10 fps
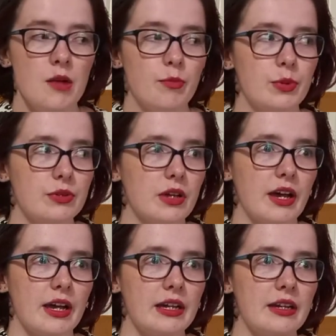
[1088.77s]
But
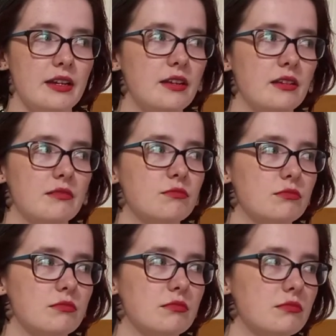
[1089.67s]
I'm
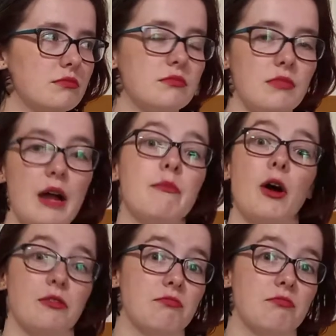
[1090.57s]
not.